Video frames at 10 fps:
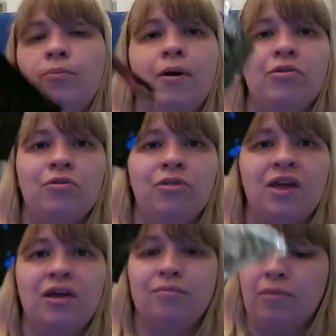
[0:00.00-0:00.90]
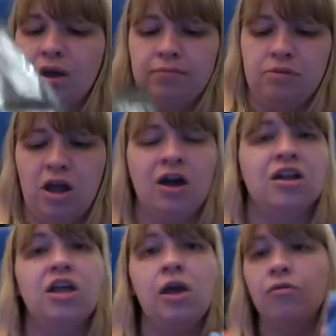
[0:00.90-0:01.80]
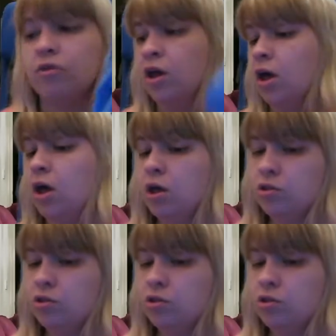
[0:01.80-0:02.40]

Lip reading: little puzzle thing, I'm not going to use.